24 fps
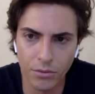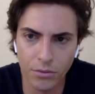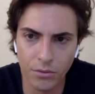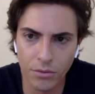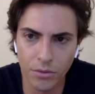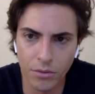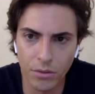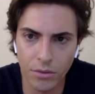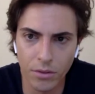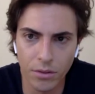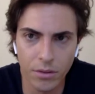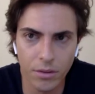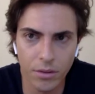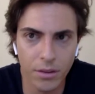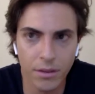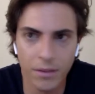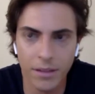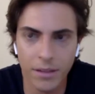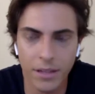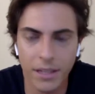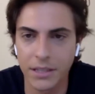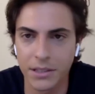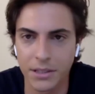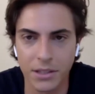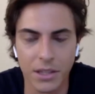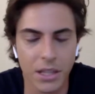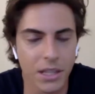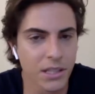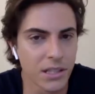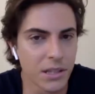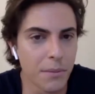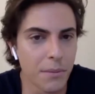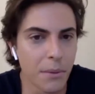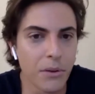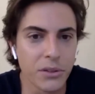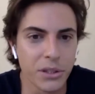is
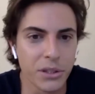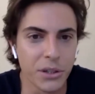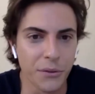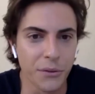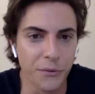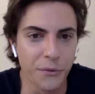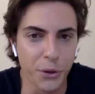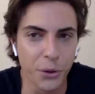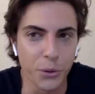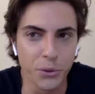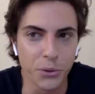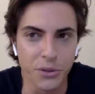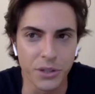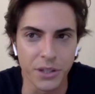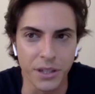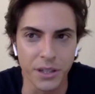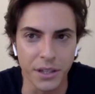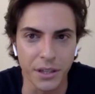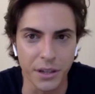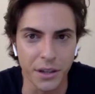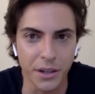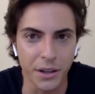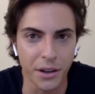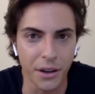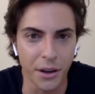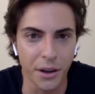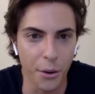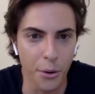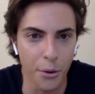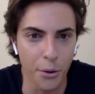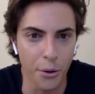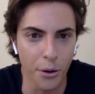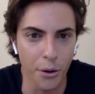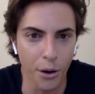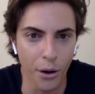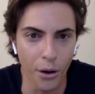the most confusing
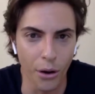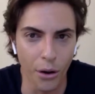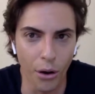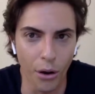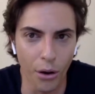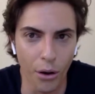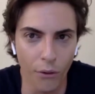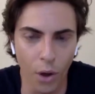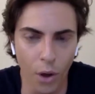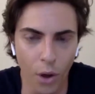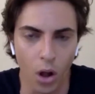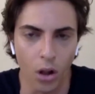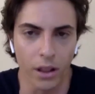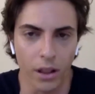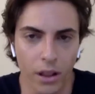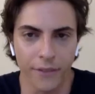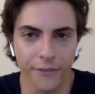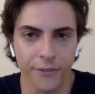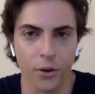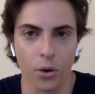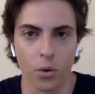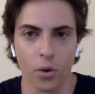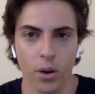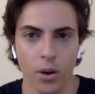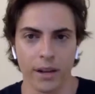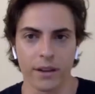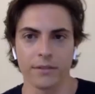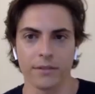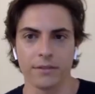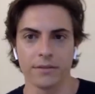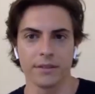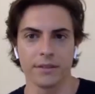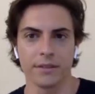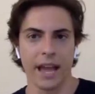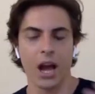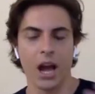of all,
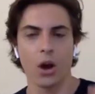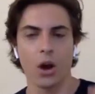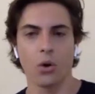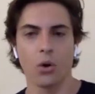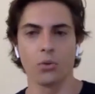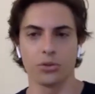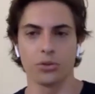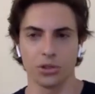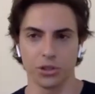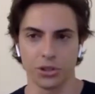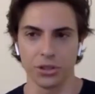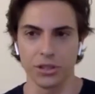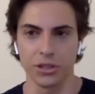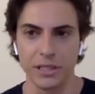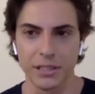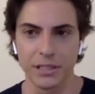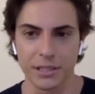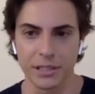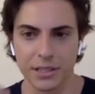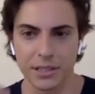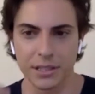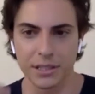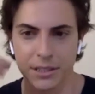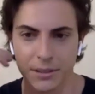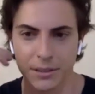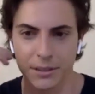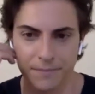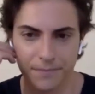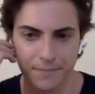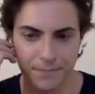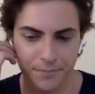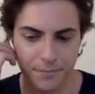and now she's